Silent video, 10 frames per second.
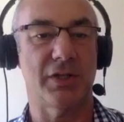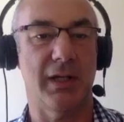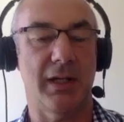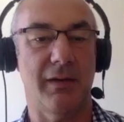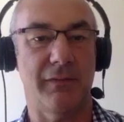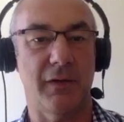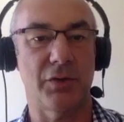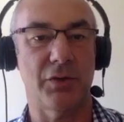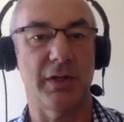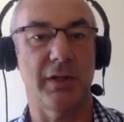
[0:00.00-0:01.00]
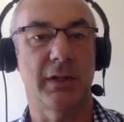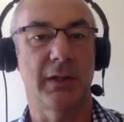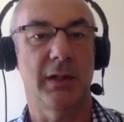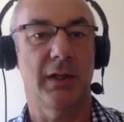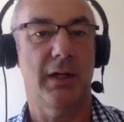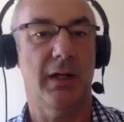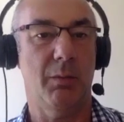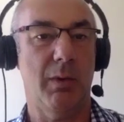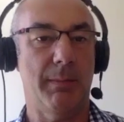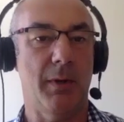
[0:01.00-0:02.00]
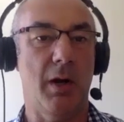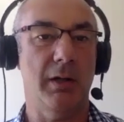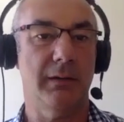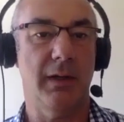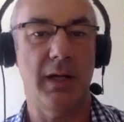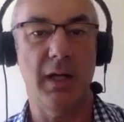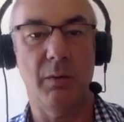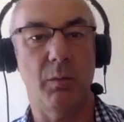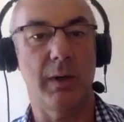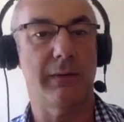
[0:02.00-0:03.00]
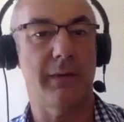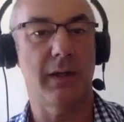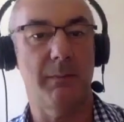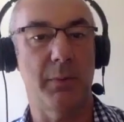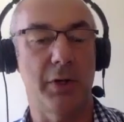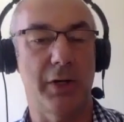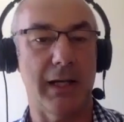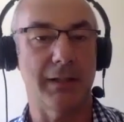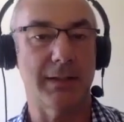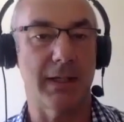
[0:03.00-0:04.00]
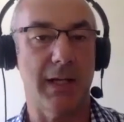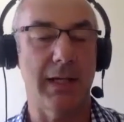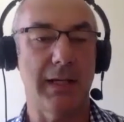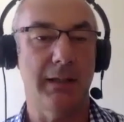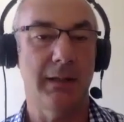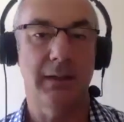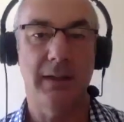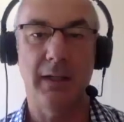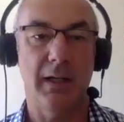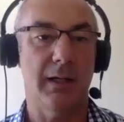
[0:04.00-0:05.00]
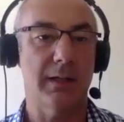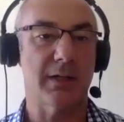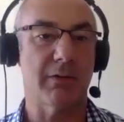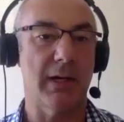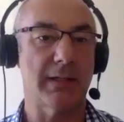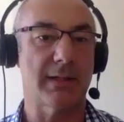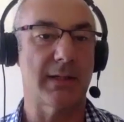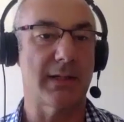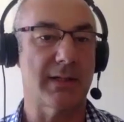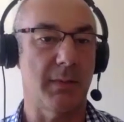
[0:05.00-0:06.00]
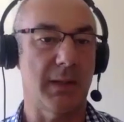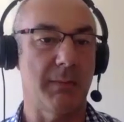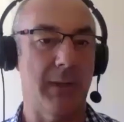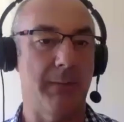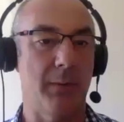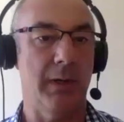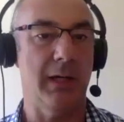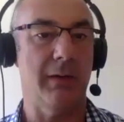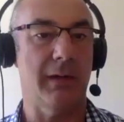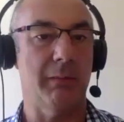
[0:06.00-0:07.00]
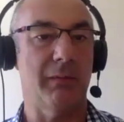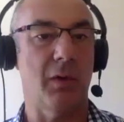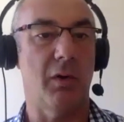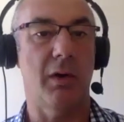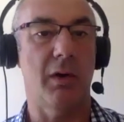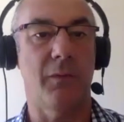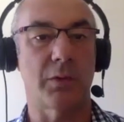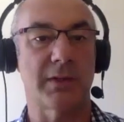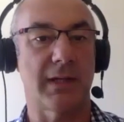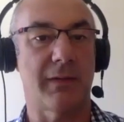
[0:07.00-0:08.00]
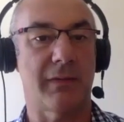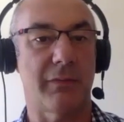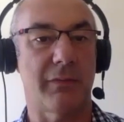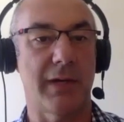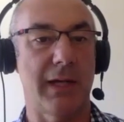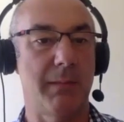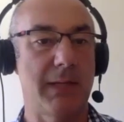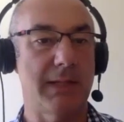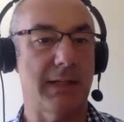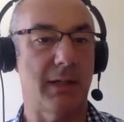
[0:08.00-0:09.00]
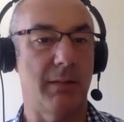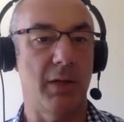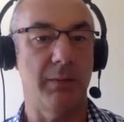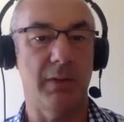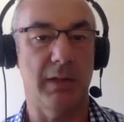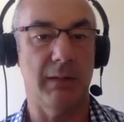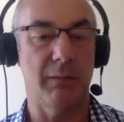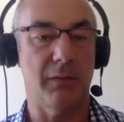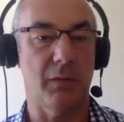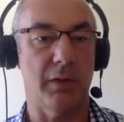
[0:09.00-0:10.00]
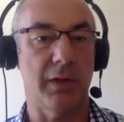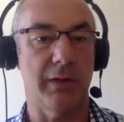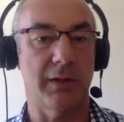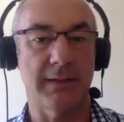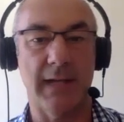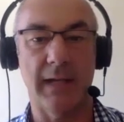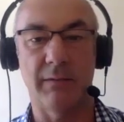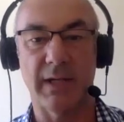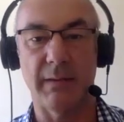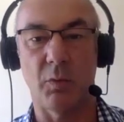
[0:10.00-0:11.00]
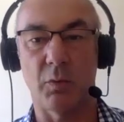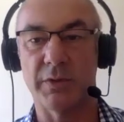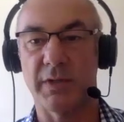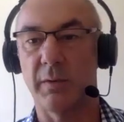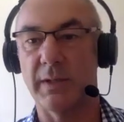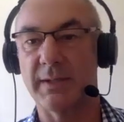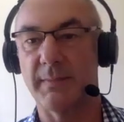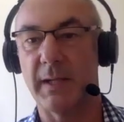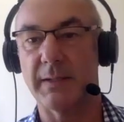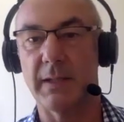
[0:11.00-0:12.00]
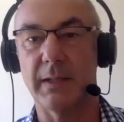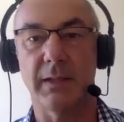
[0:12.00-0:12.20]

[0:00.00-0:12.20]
in the Future webinar with Bernard Allen today. It's great to see so many people here. I think we've got 43 in the meeting at the moment, and we've got another 10 more or so expected.